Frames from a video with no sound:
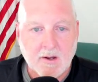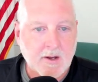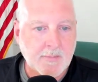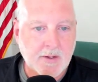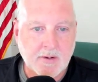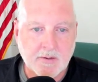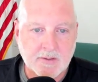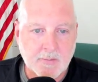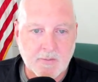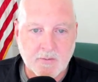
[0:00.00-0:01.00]
Here's
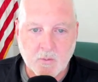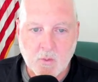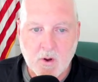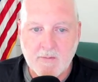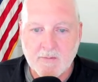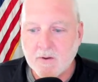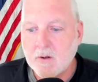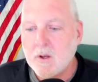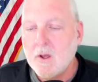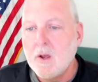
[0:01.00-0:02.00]
something for
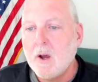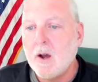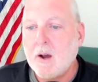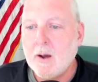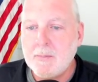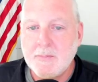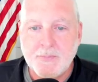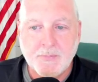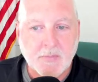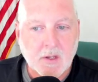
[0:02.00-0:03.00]
Wallingford. It
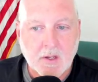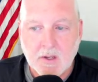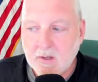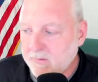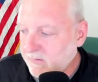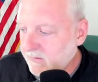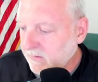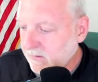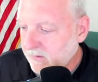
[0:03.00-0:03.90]
is.